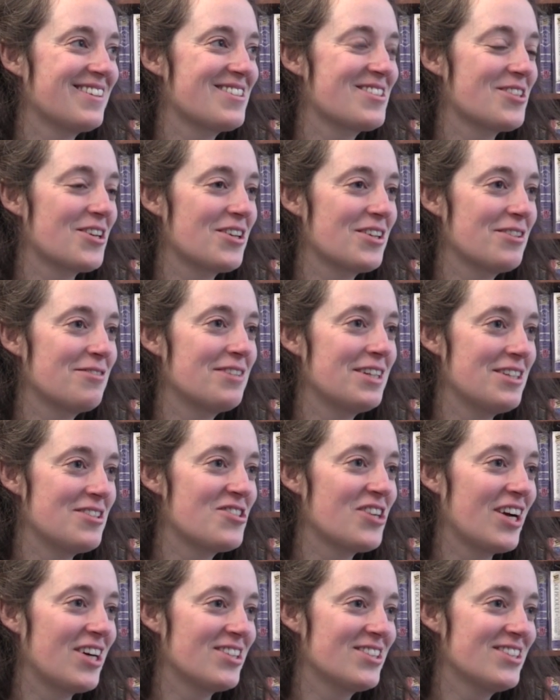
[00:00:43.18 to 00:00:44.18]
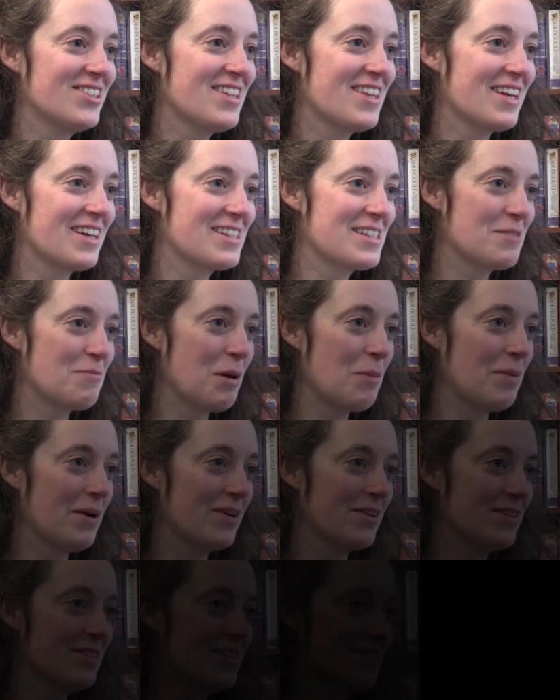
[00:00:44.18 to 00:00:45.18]
started in childhood, thanks to my
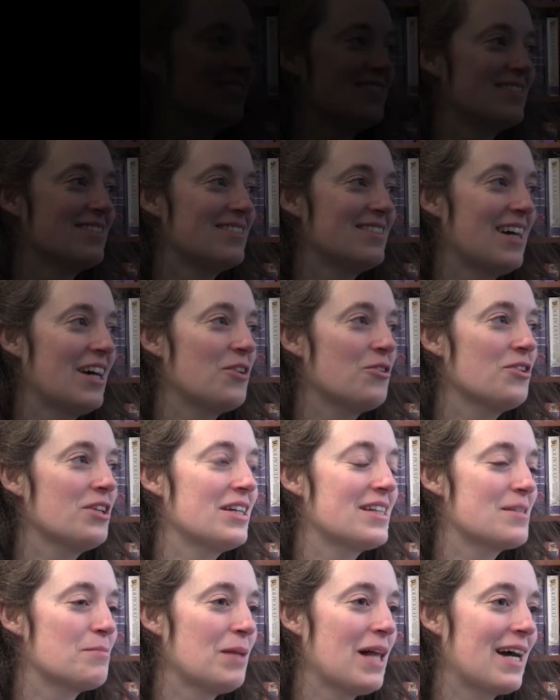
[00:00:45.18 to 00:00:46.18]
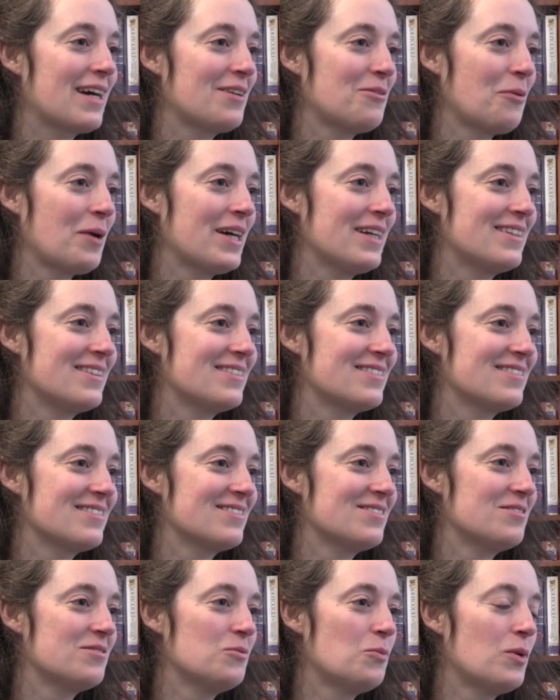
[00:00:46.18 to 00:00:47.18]
parents. I don't think it's black and white,
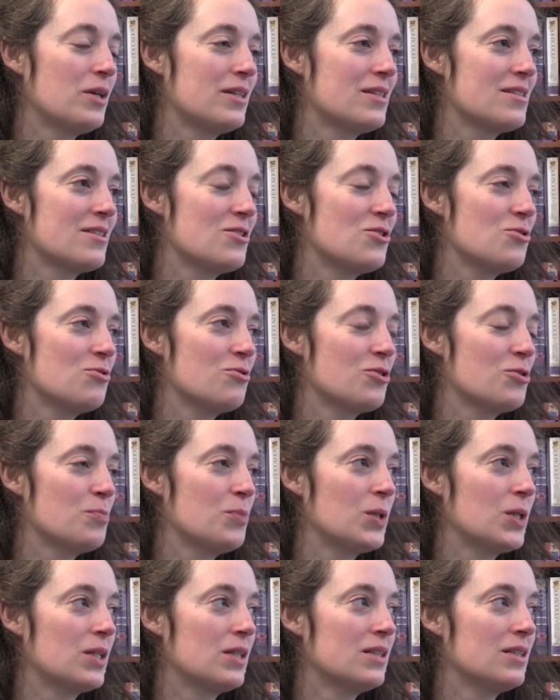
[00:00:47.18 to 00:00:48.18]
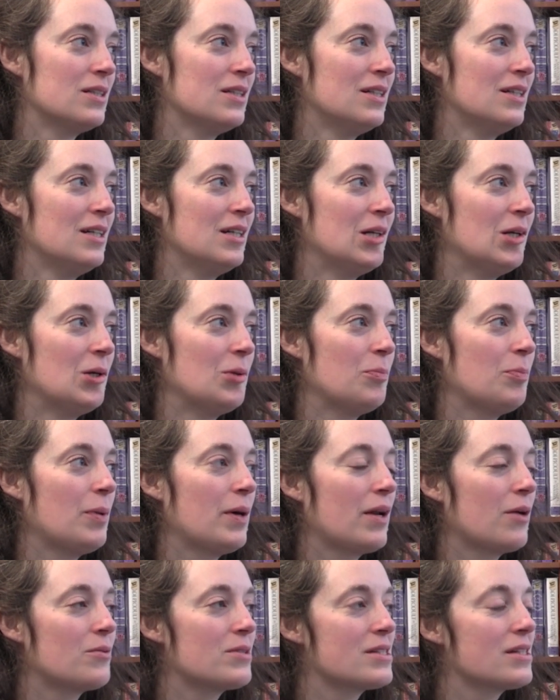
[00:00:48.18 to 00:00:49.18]
what is a Jewish book?
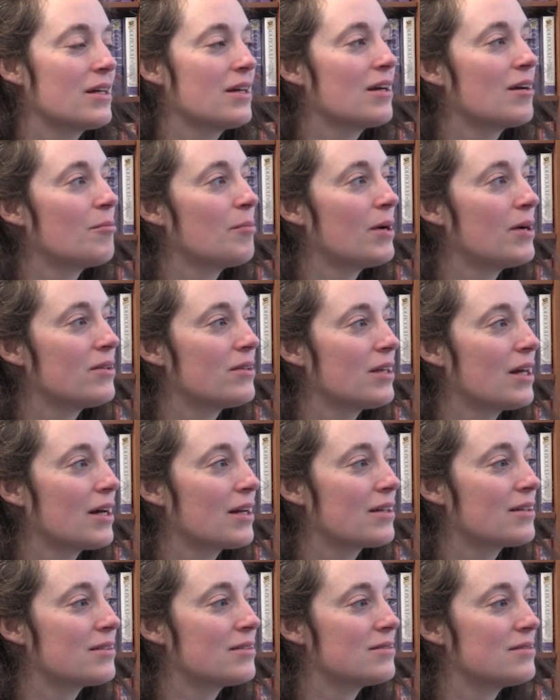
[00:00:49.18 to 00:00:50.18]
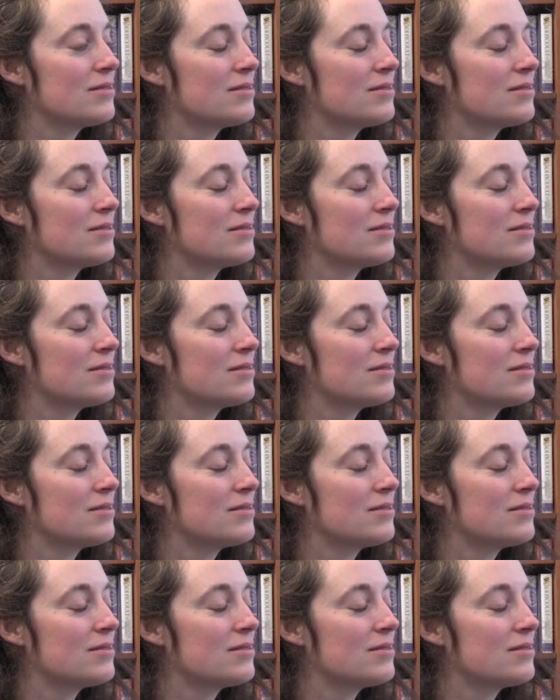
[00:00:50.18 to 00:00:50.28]
But I was thinking about that